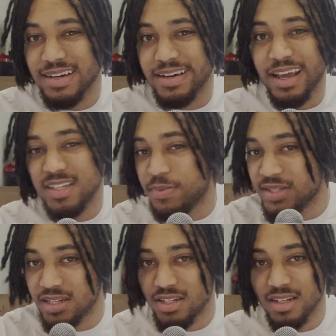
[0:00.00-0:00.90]
his
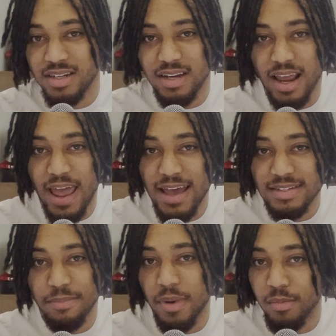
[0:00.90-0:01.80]
position
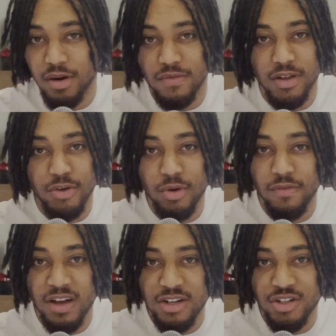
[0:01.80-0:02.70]
as a member of the new
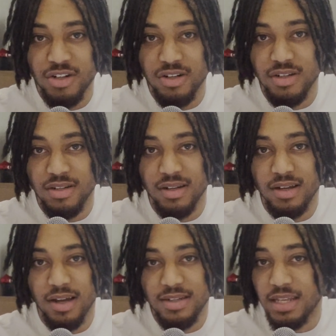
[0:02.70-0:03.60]
Avengers
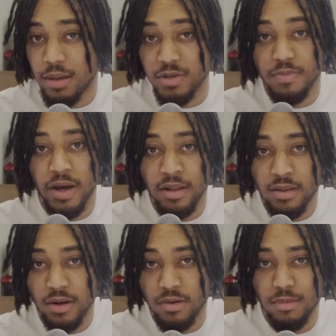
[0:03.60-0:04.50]
established by the
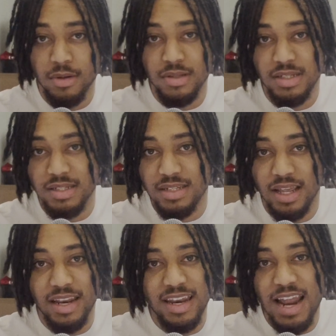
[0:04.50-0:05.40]
Thunderbolts is
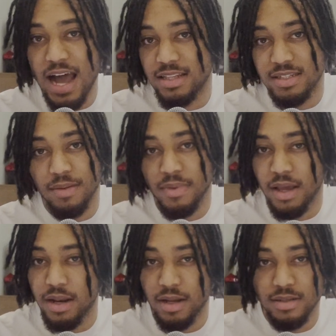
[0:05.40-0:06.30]
not something
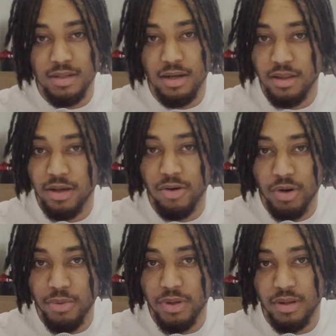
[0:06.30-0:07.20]
I necessarily
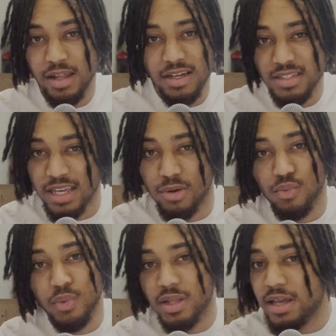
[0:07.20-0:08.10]
agree with. I think it's like
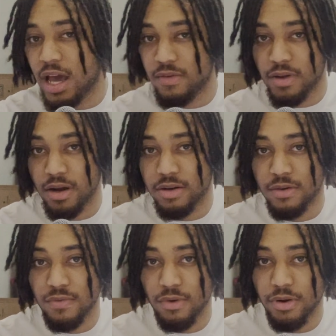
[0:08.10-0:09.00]
really out of character
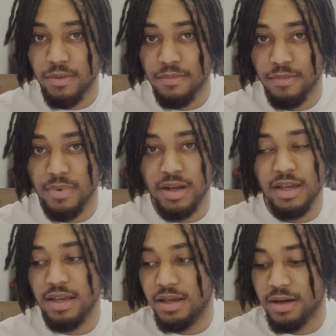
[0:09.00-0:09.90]
for him.
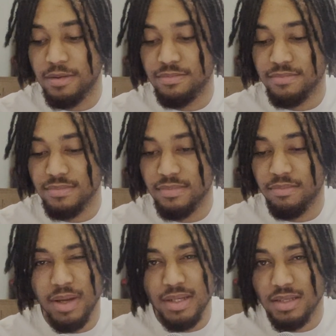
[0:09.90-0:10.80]
He
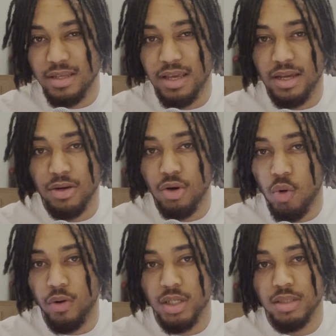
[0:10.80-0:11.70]
basically
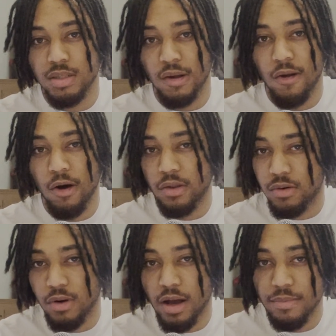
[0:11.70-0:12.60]
ignores all the
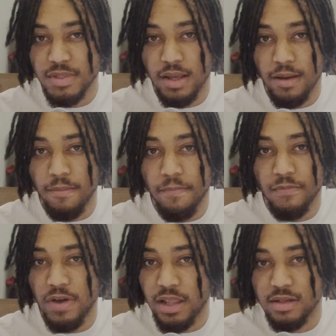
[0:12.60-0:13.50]
crimes that
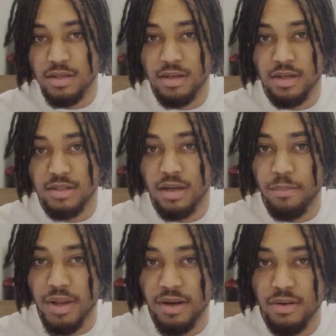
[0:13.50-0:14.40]
Valentina has
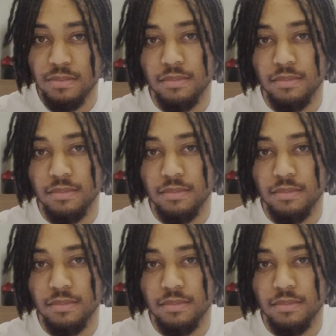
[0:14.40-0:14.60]
committed